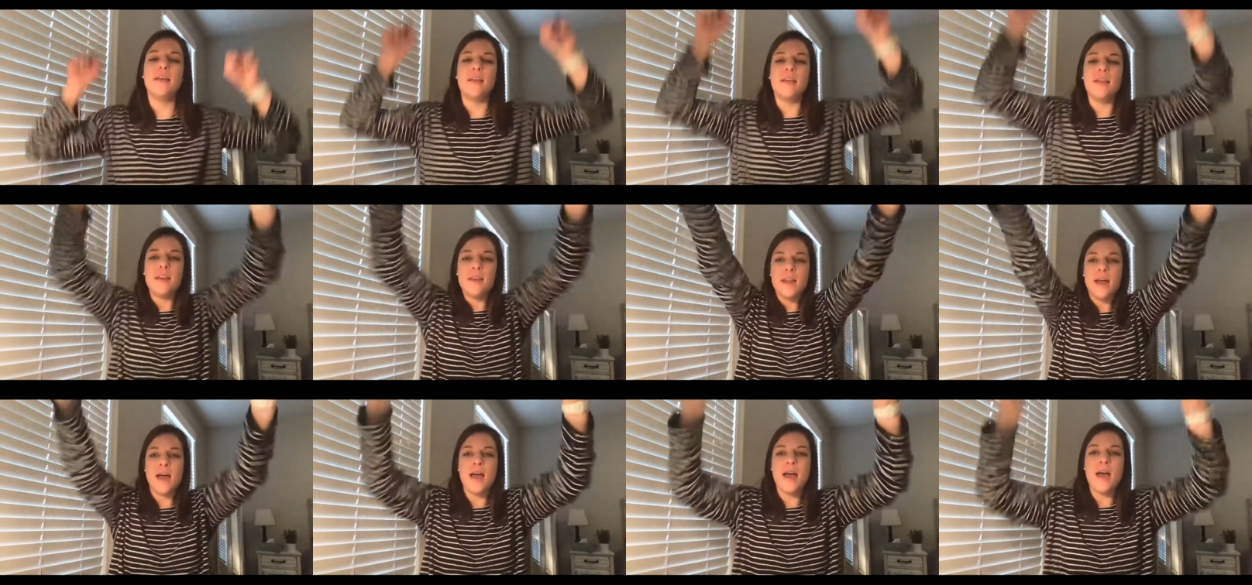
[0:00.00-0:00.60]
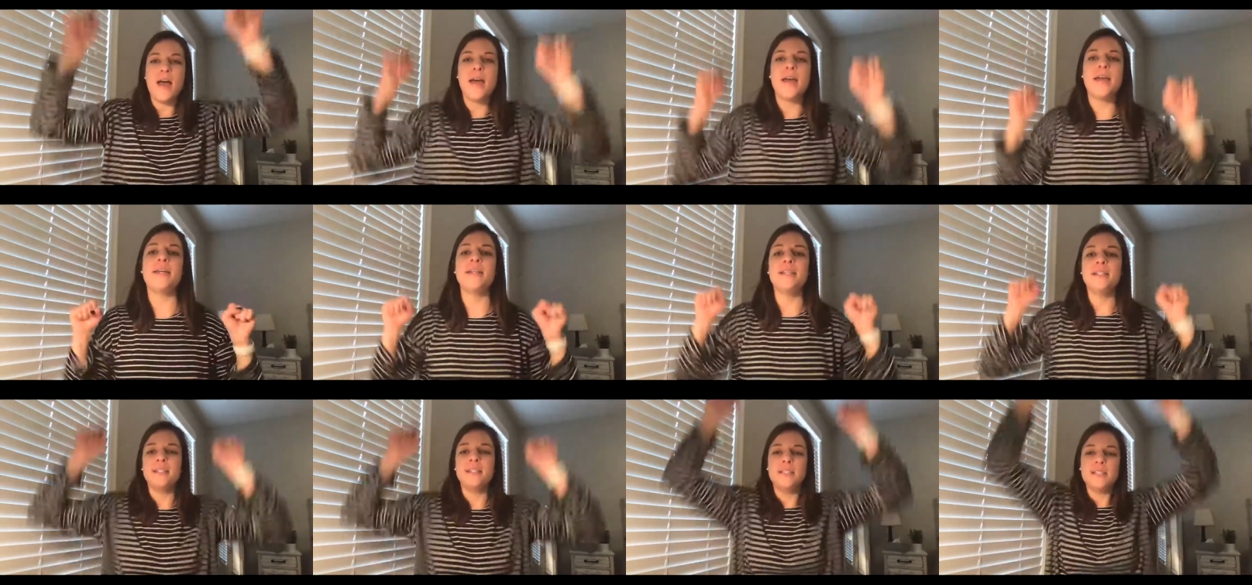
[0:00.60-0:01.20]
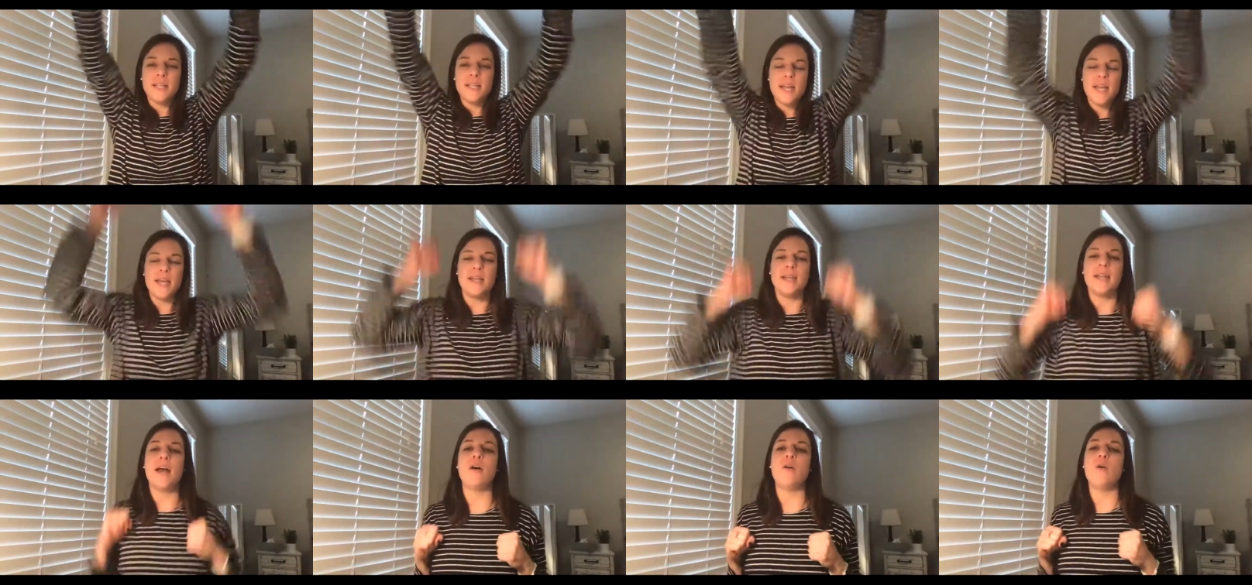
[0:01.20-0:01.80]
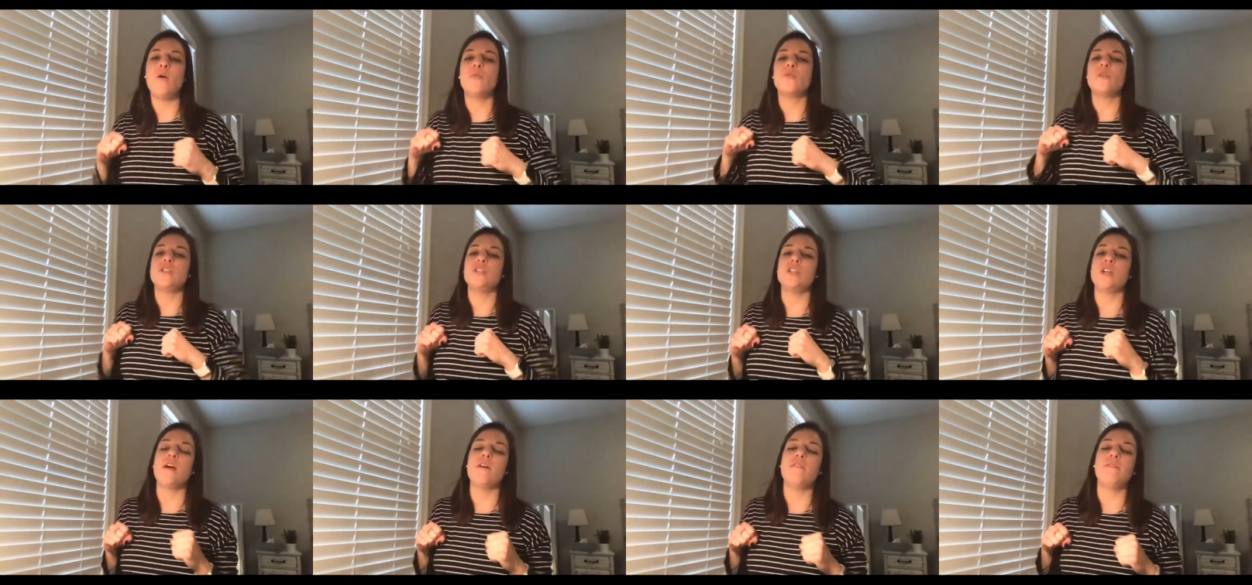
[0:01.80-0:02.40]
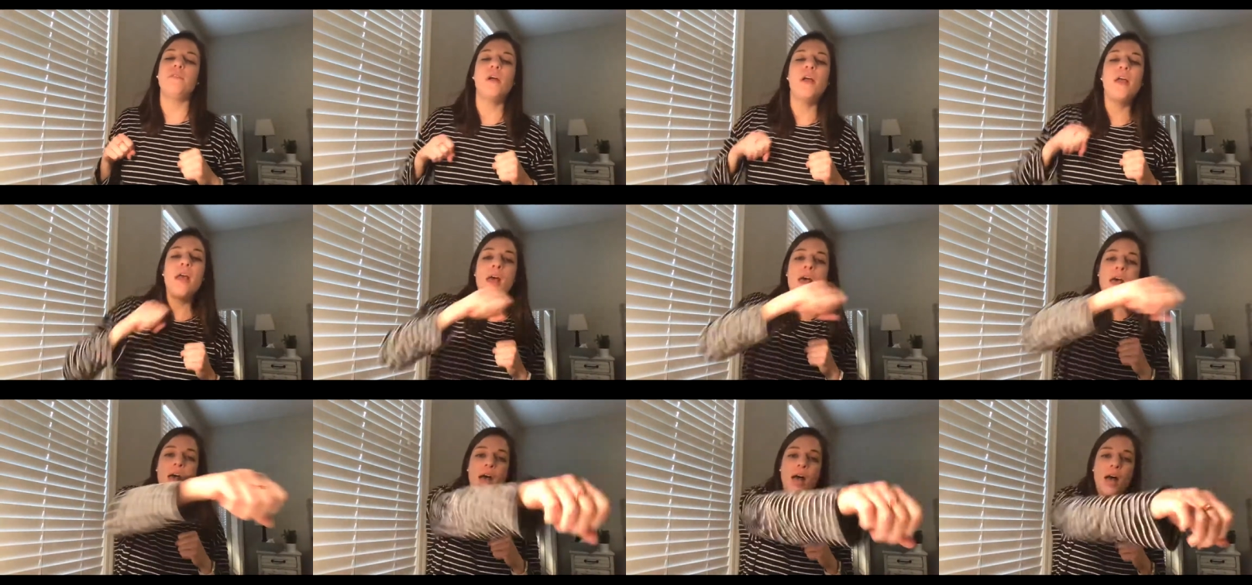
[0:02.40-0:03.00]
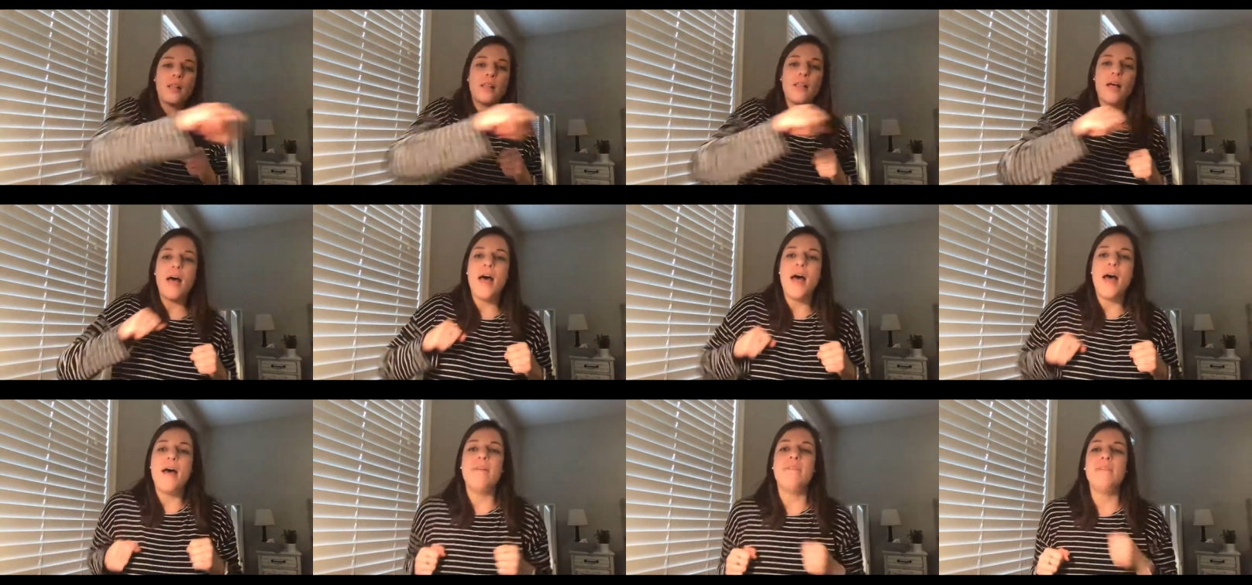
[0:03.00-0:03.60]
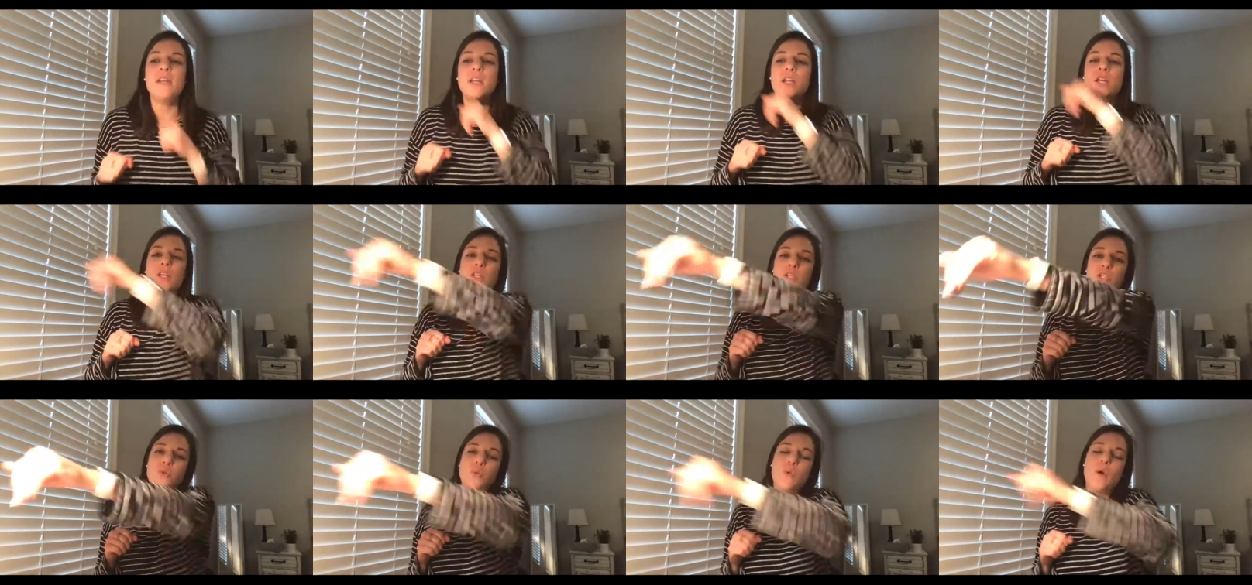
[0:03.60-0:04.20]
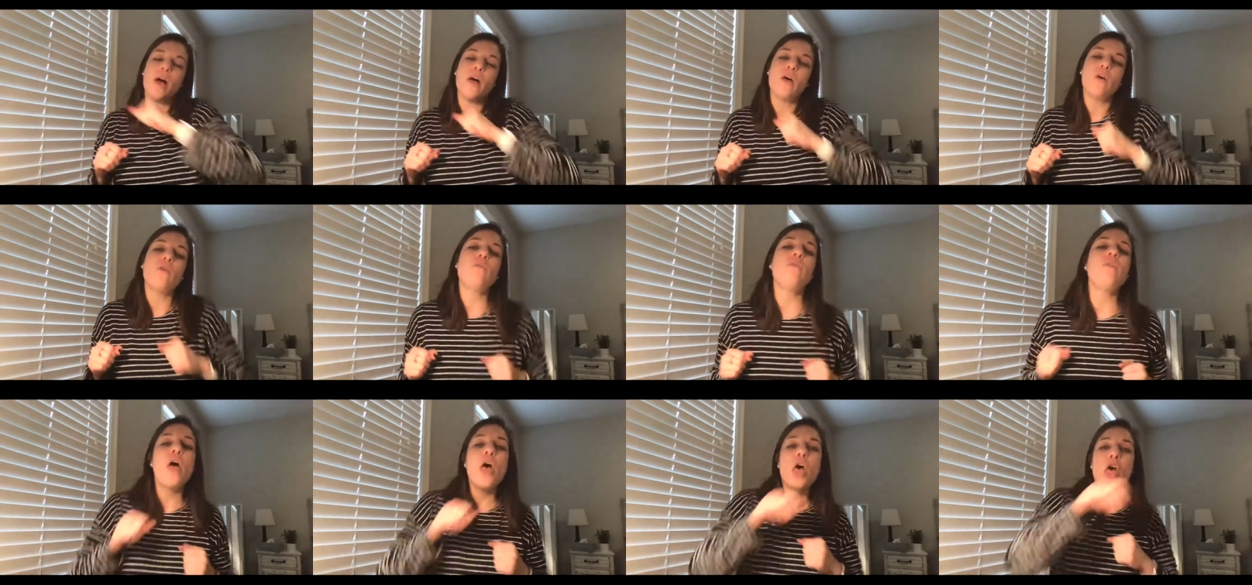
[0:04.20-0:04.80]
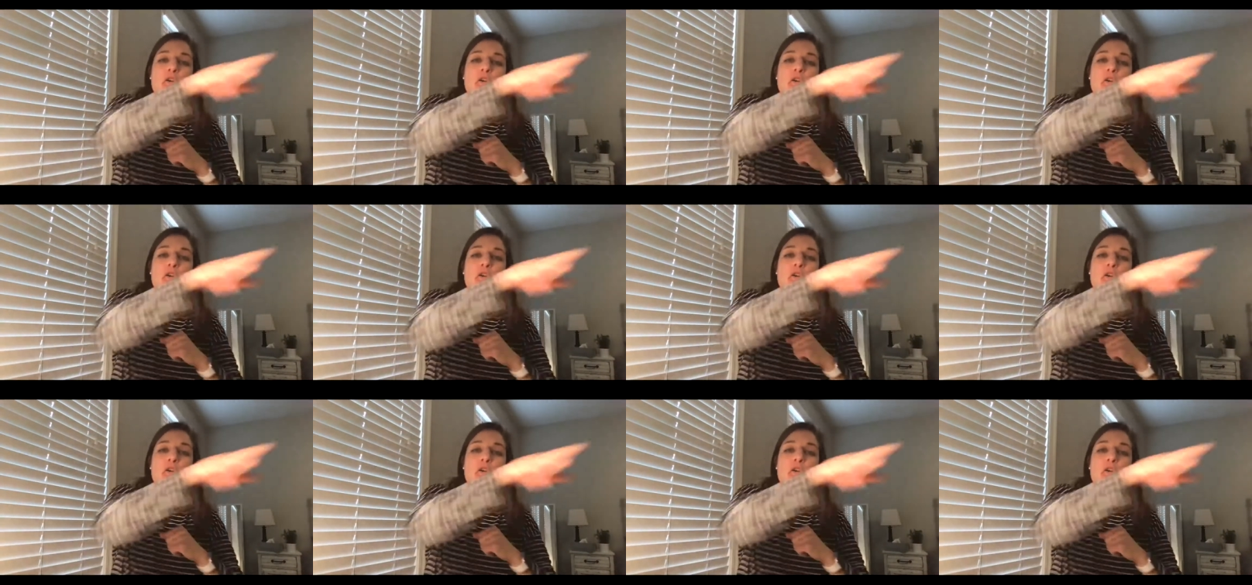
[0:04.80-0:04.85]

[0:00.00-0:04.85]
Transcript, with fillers: nine, ten. Now reaching out front, 11, 12,